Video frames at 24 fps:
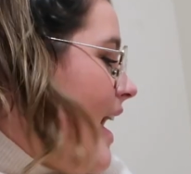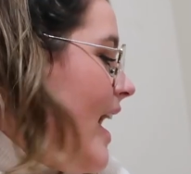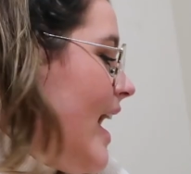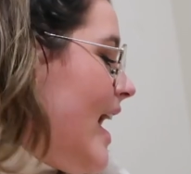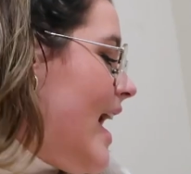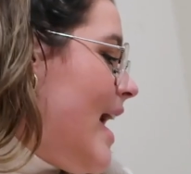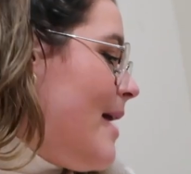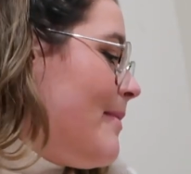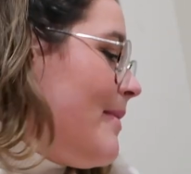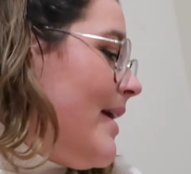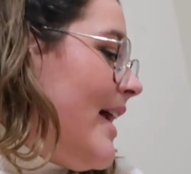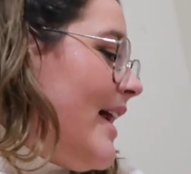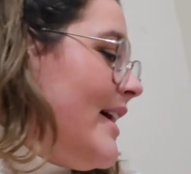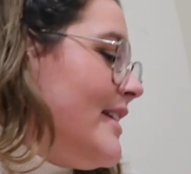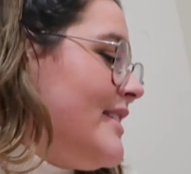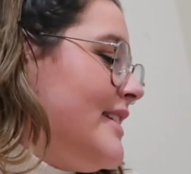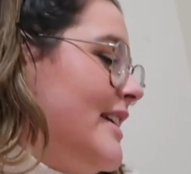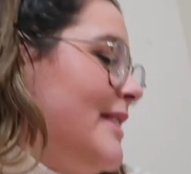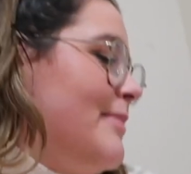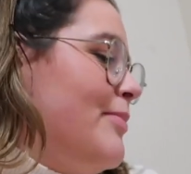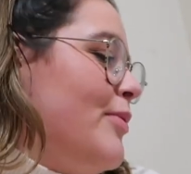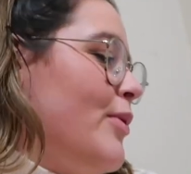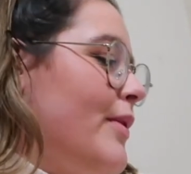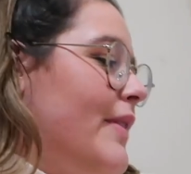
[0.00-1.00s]
I
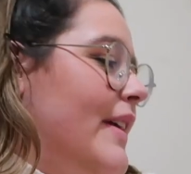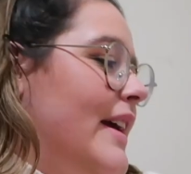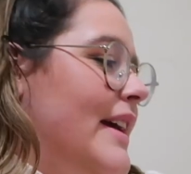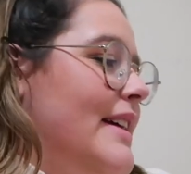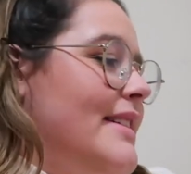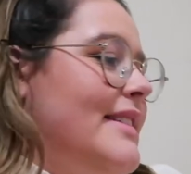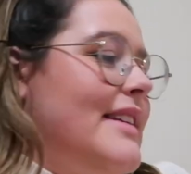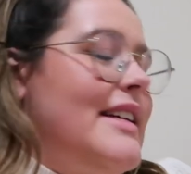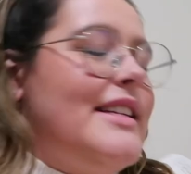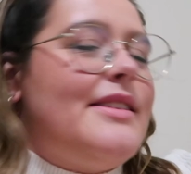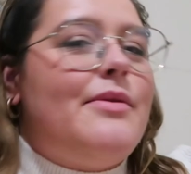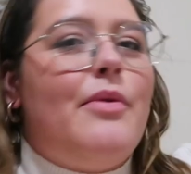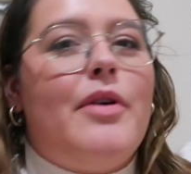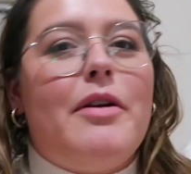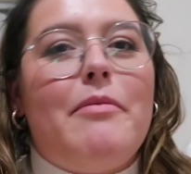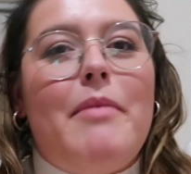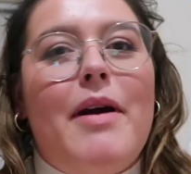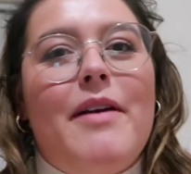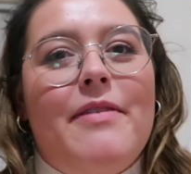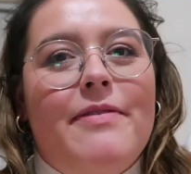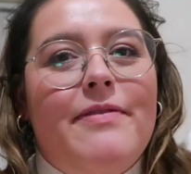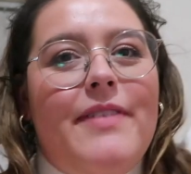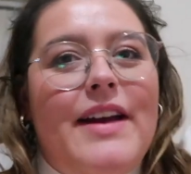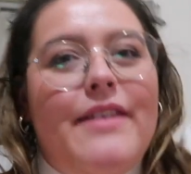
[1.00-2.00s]
actually brought these are one of
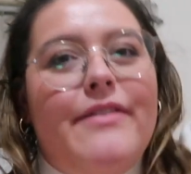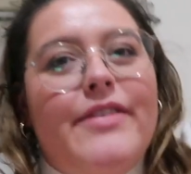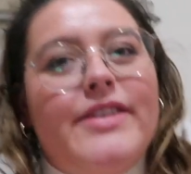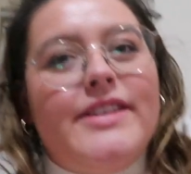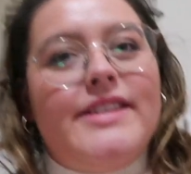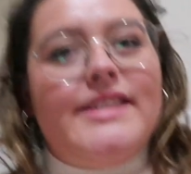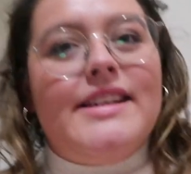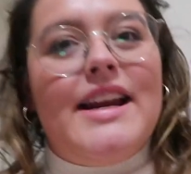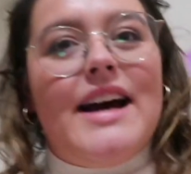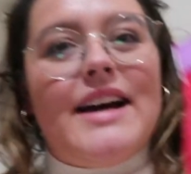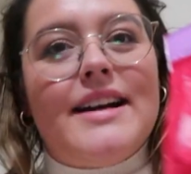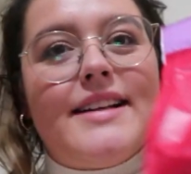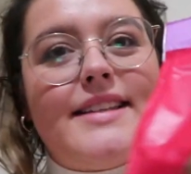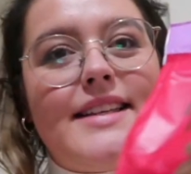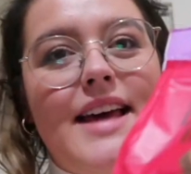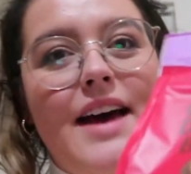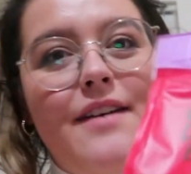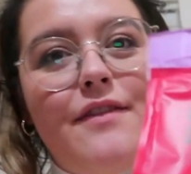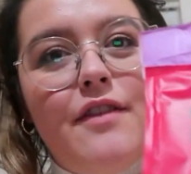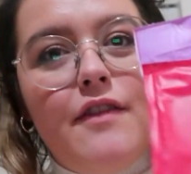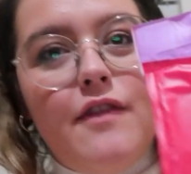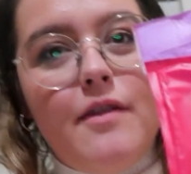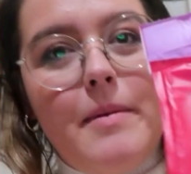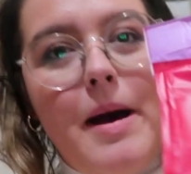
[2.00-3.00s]
my favourite snacks
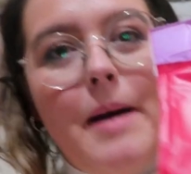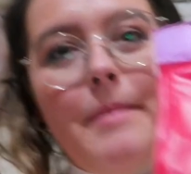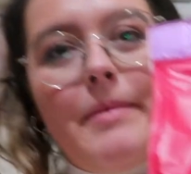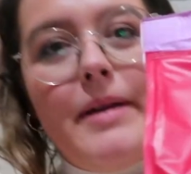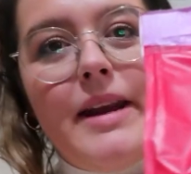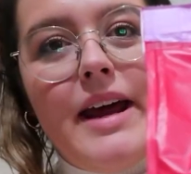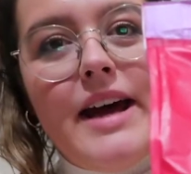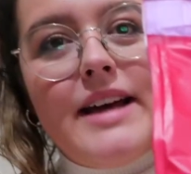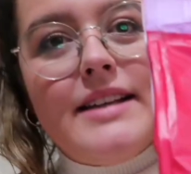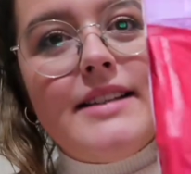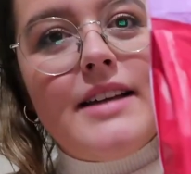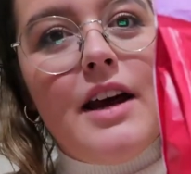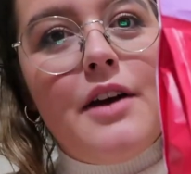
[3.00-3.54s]
ever from M&S.